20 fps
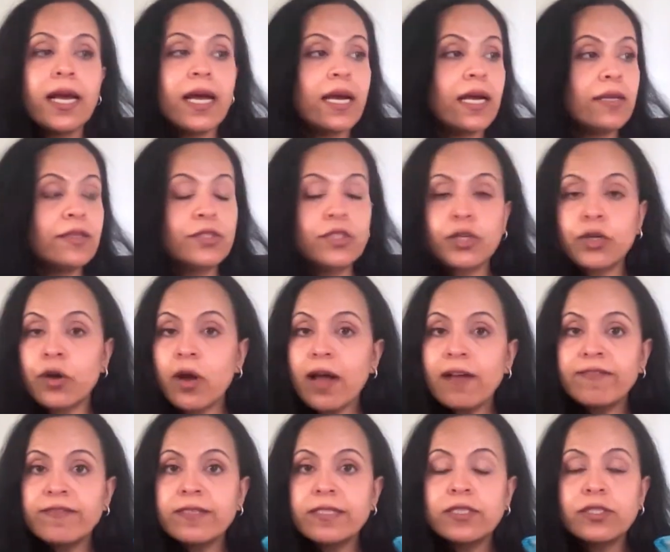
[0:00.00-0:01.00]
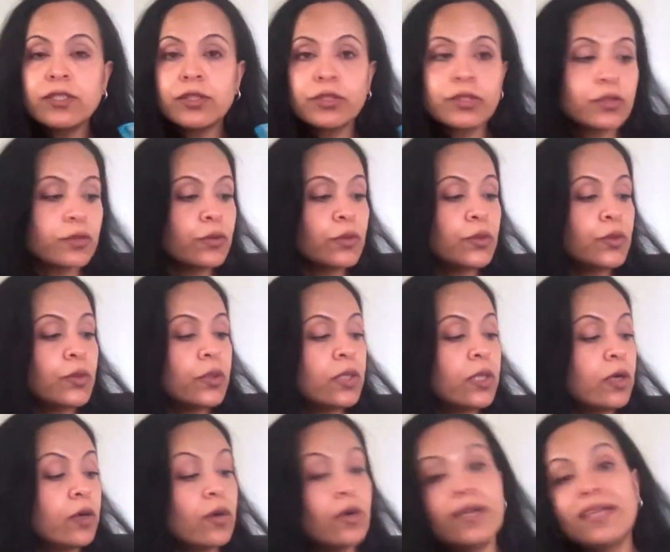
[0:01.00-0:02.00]
uh, to your office, to your
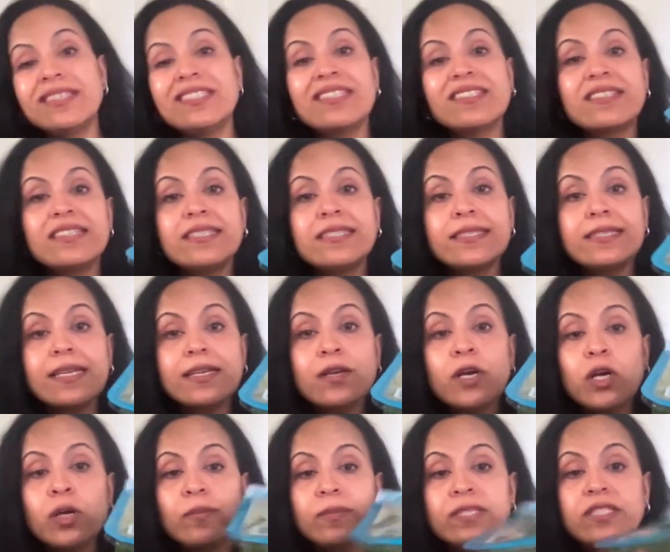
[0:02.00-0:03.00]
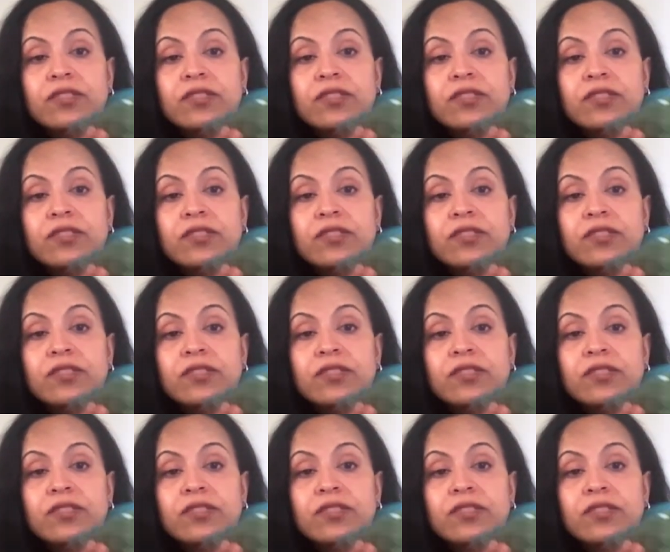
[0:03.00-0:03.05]
school, or just eat it at home.